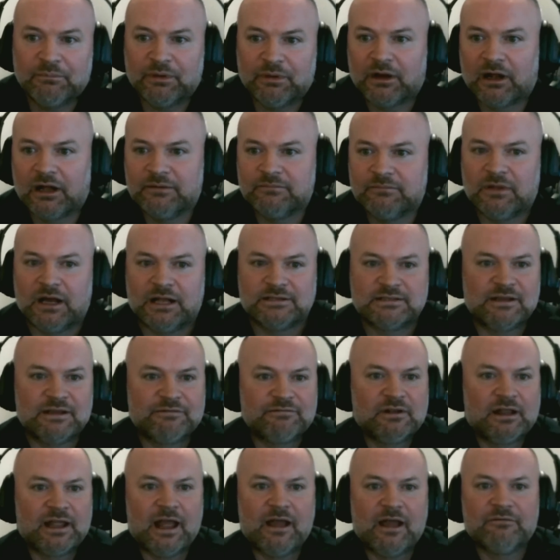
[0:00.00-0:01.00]
but I
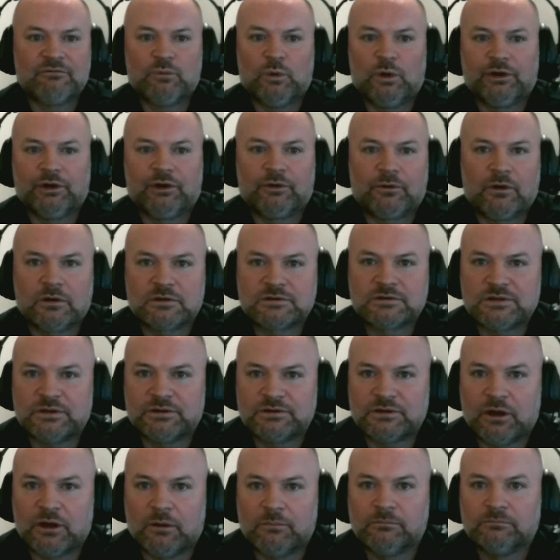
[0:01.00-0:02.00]
definitely have Wanda Rocks on
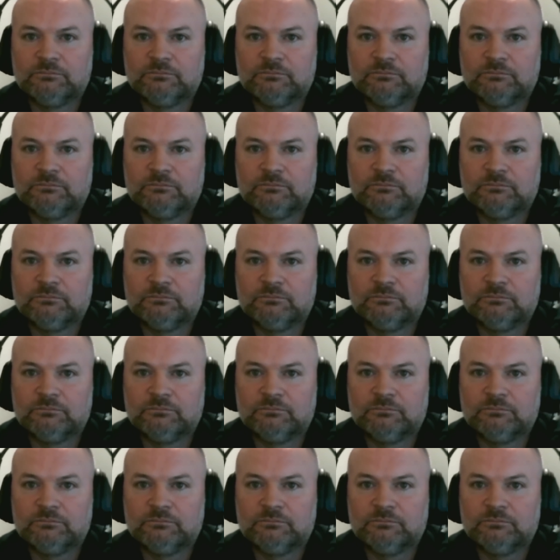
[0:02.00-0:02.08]
top.